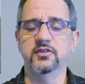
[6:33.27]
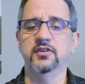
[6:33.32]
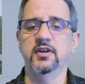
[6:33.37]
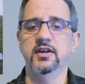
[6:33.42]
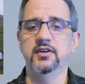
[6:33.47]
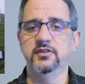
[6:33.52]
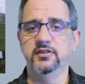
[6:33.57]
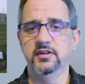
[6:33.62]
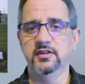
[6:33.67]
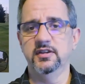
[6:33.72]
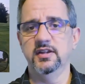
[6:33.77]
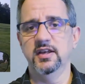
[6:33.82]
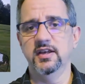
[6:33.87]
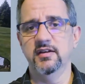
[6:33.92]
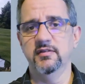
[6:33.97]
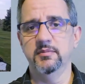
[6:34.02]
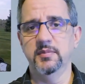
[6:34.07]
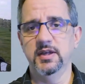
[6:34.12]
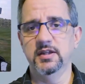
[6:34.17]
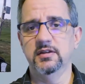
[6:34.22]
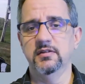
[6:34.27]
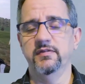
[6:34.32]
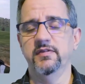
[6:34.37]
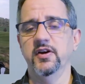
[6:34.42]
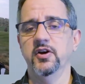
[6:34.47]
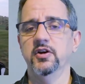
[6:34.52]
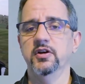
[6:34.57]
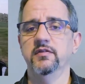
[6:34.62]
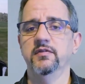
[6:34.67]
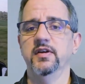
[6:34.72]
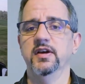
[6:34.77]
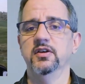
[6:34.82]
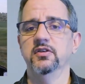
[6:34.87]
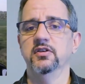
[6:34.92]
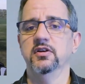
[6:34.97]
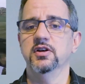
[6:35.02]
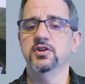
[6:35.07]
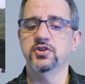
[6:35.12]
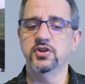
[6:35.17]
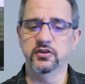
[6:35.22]
nice that they have made the fairing vent
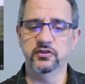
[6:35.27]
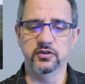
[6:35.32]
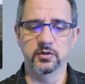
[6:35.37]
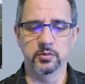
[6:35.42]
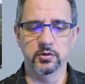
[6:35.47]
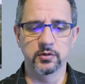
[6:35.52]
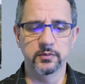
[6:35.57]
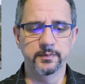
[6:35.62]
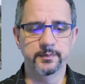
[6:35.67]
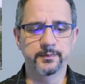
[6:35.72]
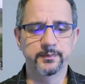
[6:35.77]
adjustable.